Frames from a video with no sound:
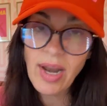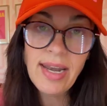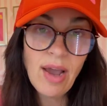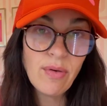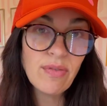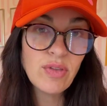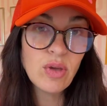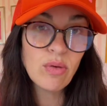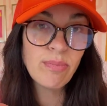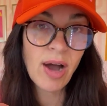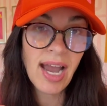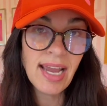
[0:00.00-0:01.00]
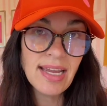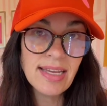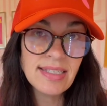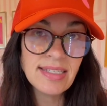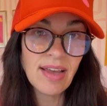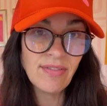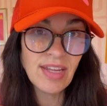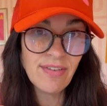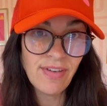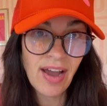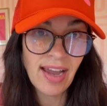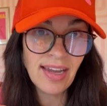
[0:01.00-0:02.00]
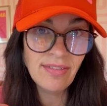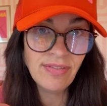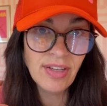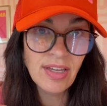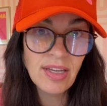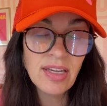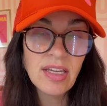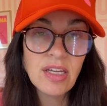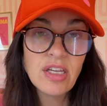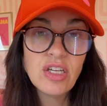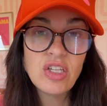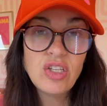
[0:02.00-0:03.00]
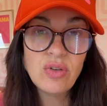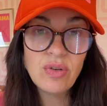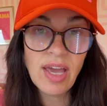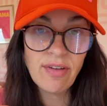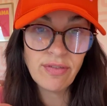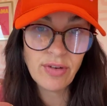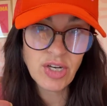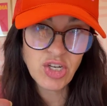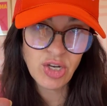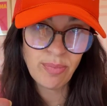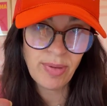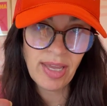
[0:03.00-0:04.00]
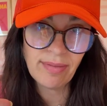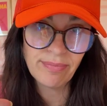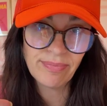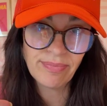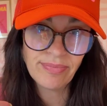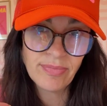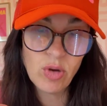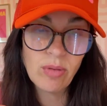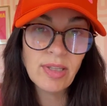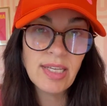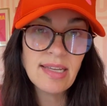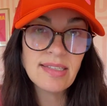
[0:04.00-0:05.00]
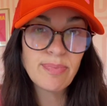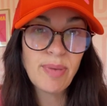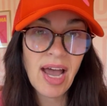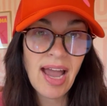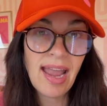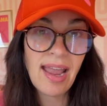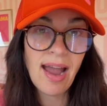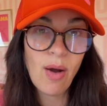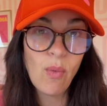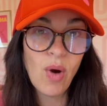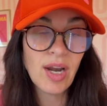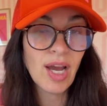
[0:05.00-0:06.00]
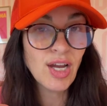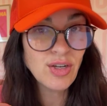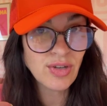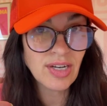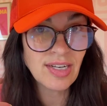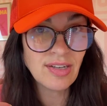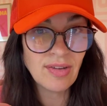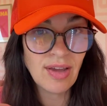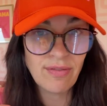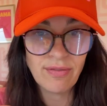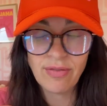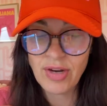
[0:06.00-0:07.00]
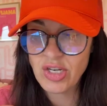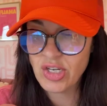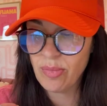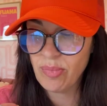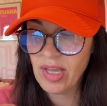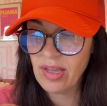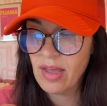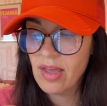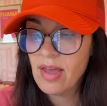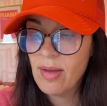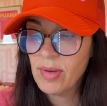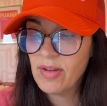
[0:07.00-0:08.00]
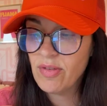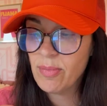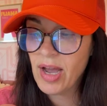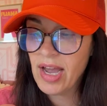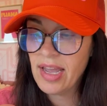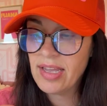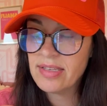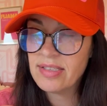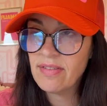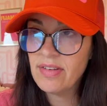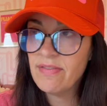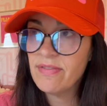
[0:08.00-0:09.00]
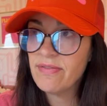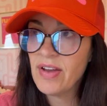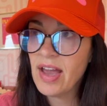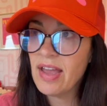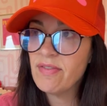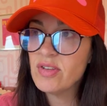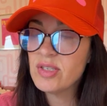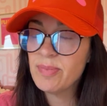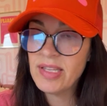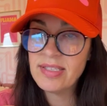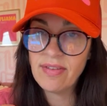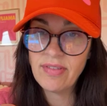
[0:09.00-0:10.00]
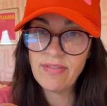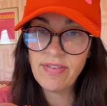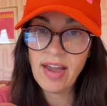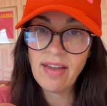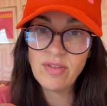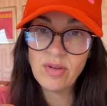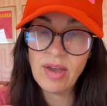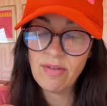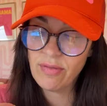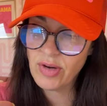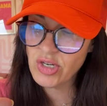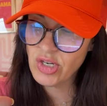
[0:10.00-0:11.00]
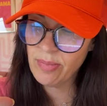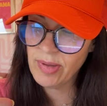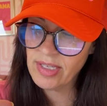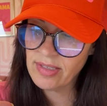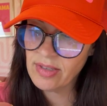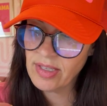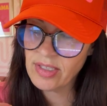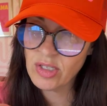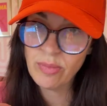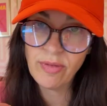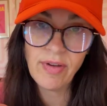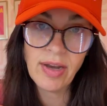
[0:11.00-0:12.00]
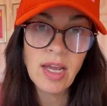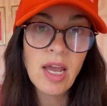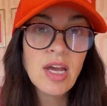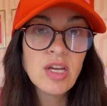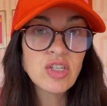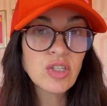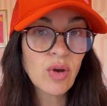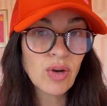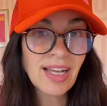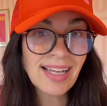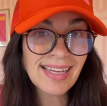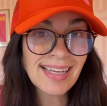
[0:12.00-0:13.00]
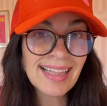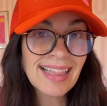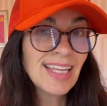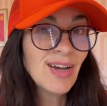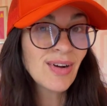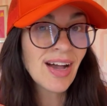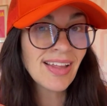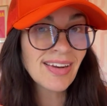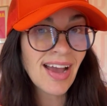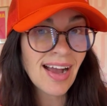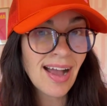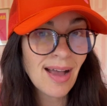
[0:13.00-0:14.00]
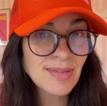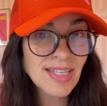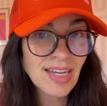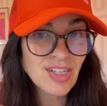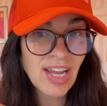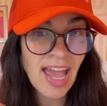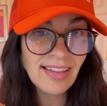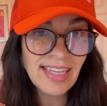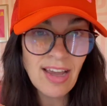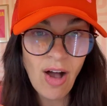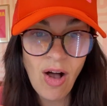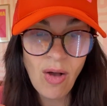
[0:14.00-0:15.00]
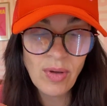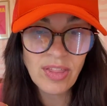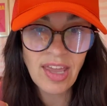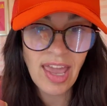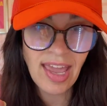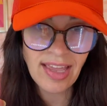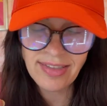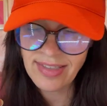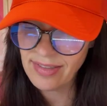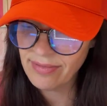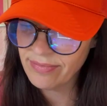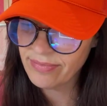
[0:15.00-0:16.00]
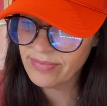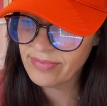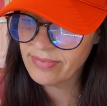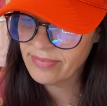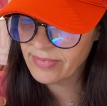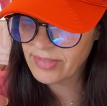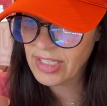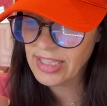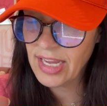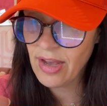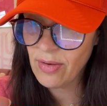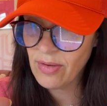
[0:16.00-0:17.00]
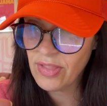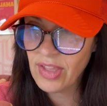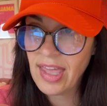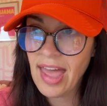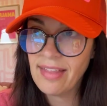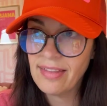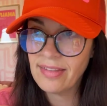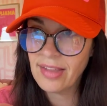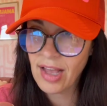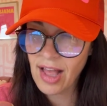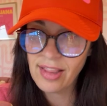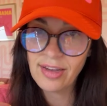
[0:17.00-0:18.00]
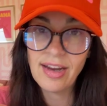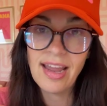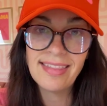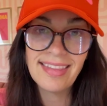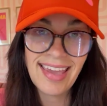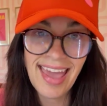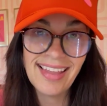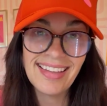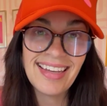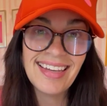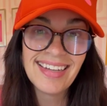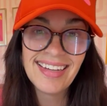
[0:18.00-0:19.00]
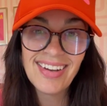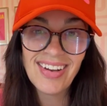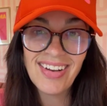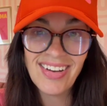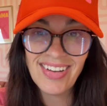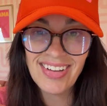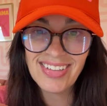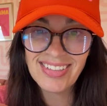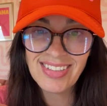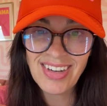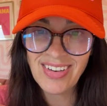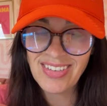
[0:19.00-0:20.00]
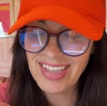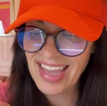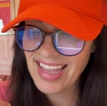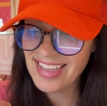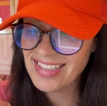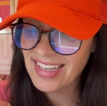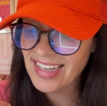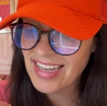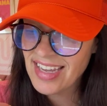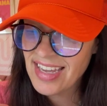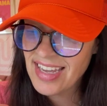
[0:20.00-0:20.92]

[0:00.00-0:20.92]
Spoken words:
Right now, if you buy 75, you get free shipping. Normally it's buy 100 and you get free shipping. But if you buy 75, if you spend 75, you get free shipping. So that's super fun. Just go to kleocolor.com/Kelly, all with K's. Kleo, the color, and the Kelly all start with K's.